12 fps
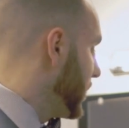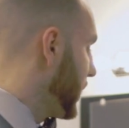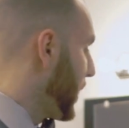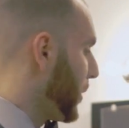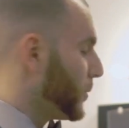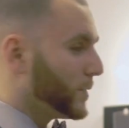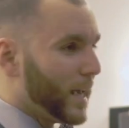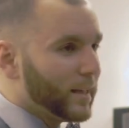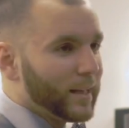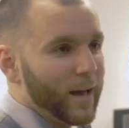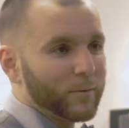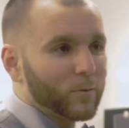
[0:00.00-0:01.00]
Then I
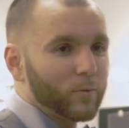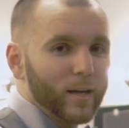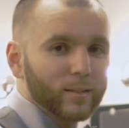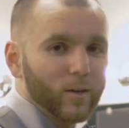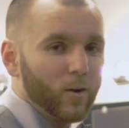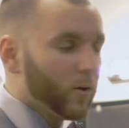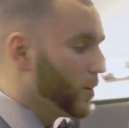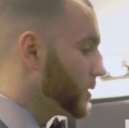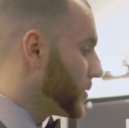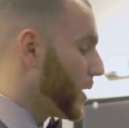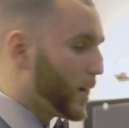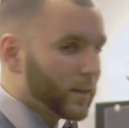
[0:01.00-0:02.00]
had to have the red guard
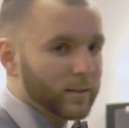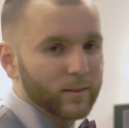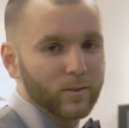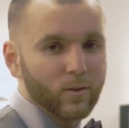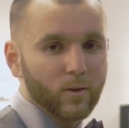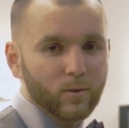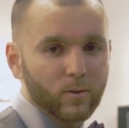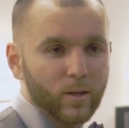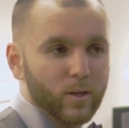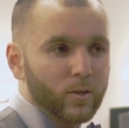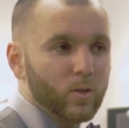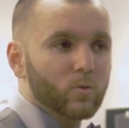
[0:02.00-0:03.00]
so I could,
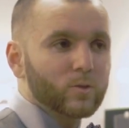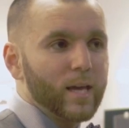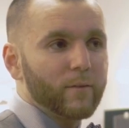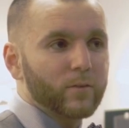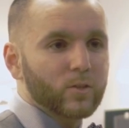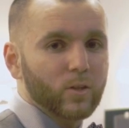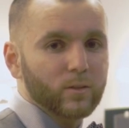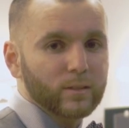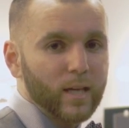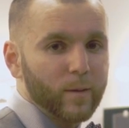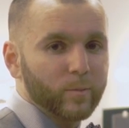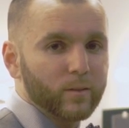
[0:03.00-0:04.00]
use that for certain
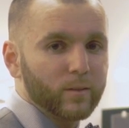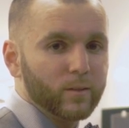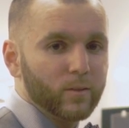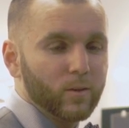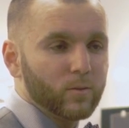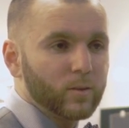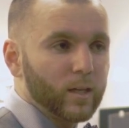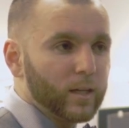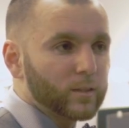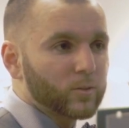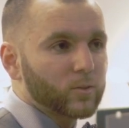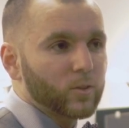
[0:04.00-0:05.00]
type of,
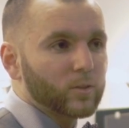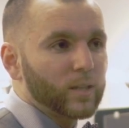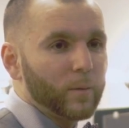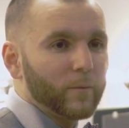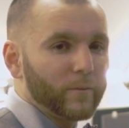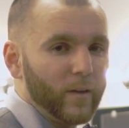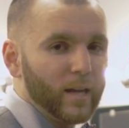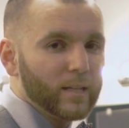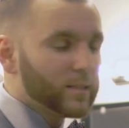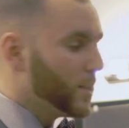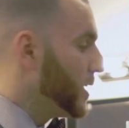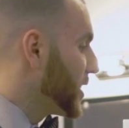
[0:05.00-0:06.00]
cuts or certain type of
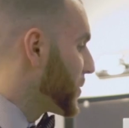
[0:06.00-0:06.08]
fades.